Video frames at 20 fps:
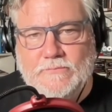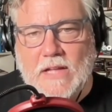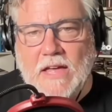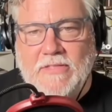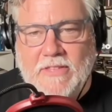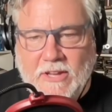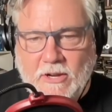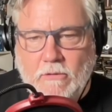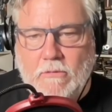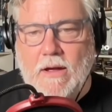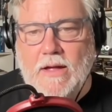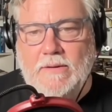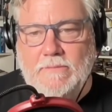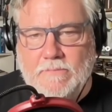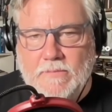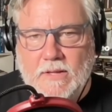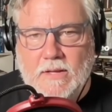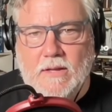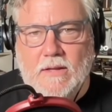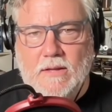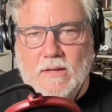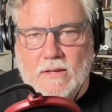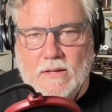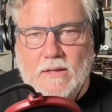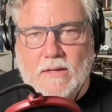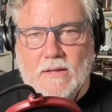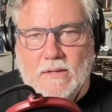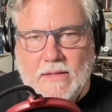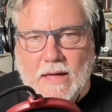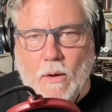I think you're right.
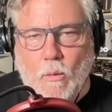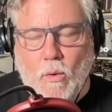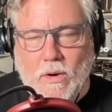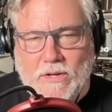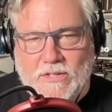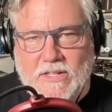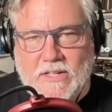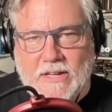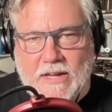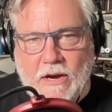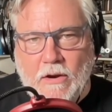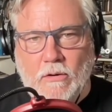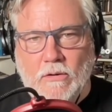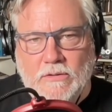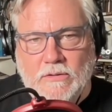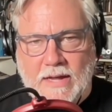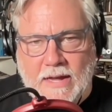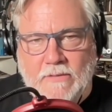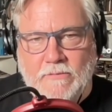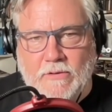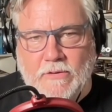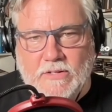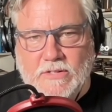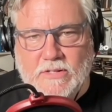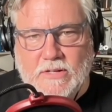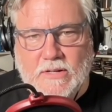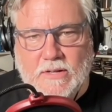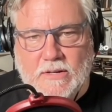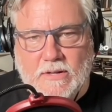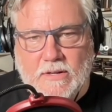That wasn't Carol
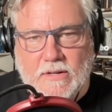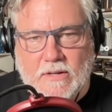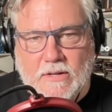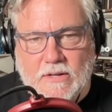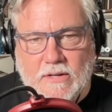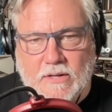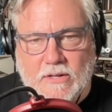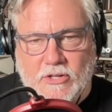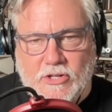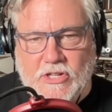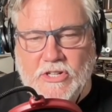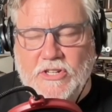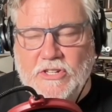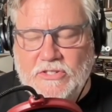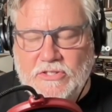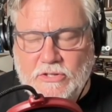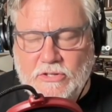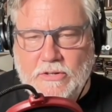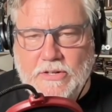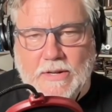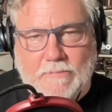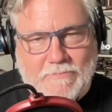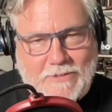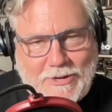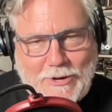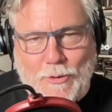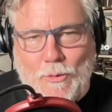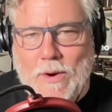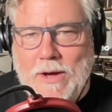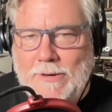Danvers. She just turned, you
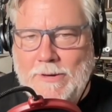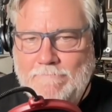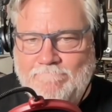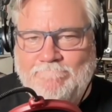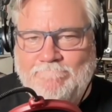know what?